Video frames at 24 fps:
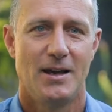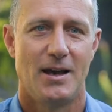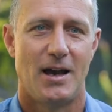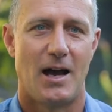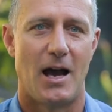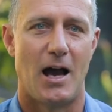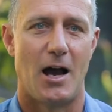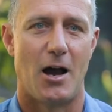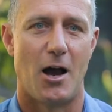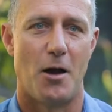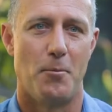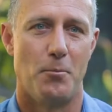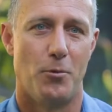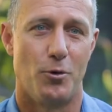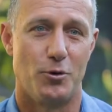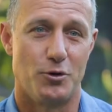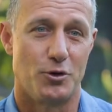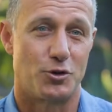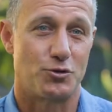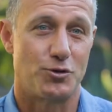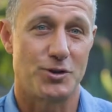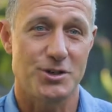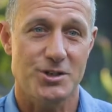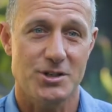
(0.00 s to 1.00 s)
Uh, and more
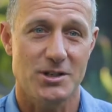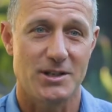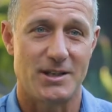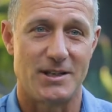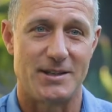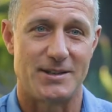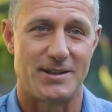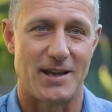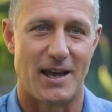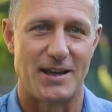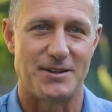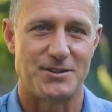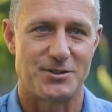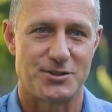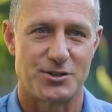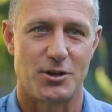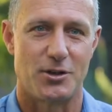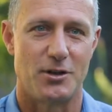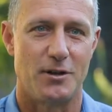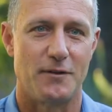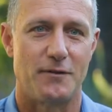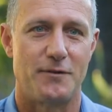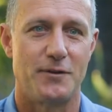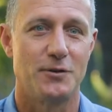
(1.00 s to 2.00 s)
nutritionally dense, so
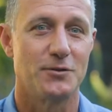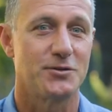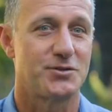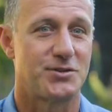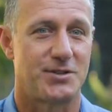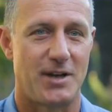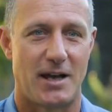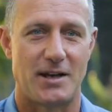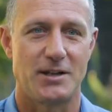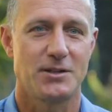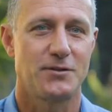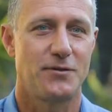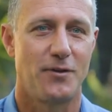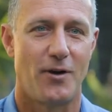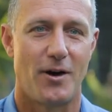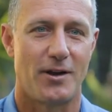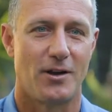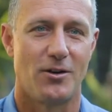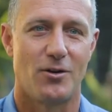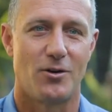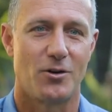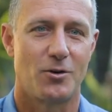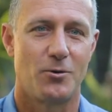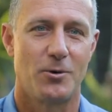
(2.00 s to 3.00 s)
you feel satisfied
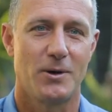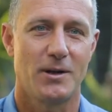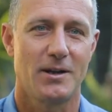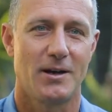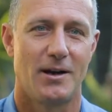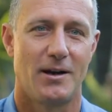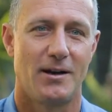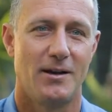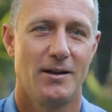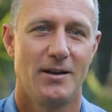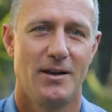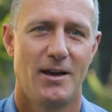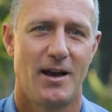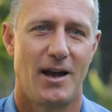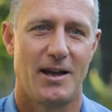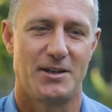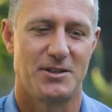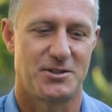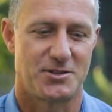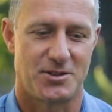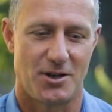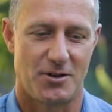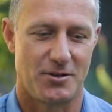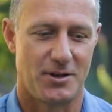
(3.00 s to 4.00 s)
a lot quicker, and you
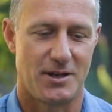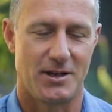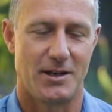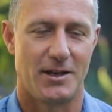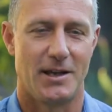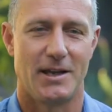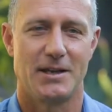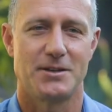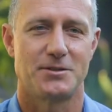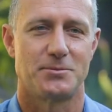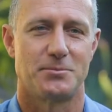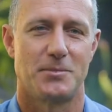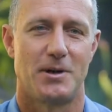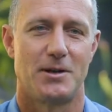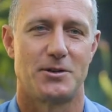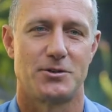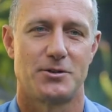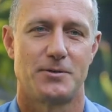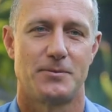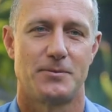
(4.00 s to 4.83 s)
just don't need to eat as much.